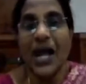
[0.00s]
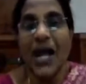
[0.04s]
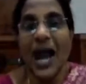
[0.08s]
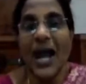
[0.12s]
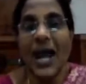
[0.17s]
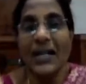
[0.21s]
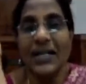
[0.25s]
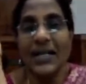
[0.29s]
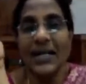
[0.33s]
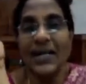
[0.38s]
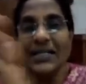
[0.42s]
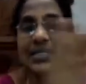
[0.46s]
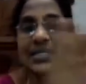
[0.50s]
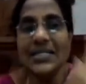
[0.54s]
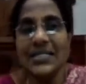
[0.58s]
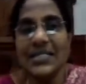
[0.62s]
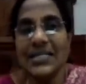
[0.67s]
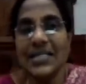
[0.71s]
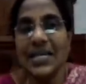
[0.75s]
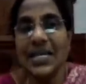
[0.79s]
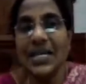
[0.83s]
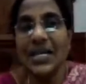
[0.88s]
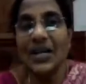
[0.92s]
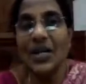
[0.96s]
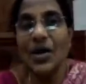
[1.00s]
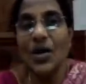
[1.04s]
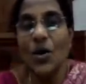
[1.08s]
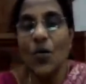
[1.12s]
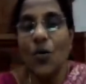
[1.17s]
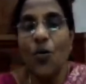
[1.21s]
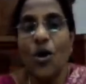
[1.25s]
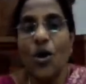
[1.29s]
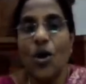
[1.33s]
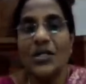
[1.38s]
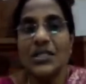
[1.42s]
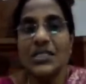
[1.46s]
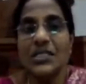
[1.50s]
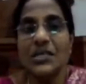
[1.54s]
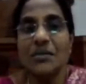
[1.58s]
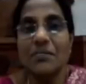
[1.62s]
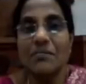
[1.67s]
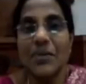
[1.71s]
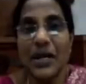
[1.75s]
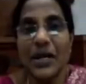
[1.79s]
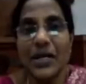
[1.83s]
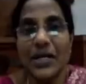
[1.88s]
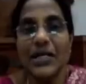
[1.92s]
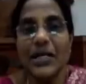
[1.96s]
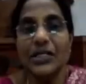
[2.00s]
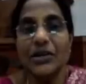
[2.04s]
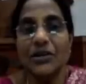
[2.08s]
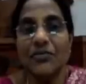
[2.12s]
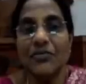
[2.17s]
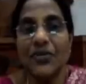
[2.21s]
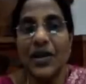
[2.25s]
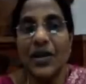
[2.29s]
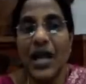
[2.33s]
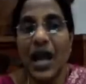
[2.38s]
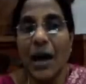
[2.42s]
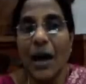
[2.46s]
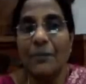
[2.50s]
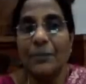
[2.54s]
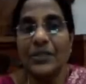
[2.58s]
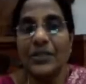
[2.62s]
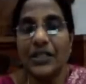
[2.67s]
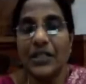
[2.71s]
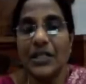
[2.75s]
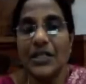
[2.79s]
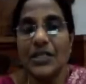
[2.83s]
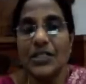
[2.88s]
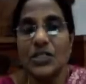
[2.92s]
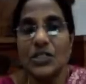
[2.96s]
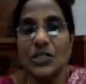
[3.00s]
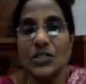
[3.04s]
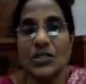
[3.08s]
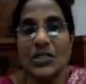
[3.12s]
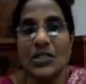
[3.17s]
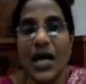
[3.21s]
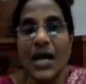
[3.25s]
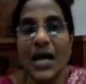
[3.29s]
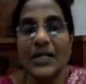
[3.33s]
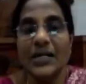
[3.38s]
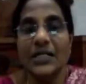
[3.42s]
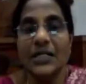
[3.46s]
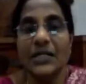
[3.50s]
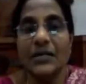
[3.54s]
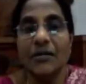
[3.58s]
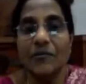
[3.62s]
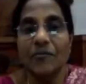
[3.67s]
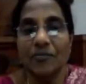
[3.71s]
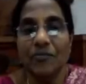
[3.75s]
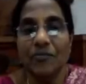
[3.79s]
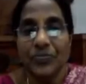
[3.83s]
And let us see what is the merit of a capitalist society.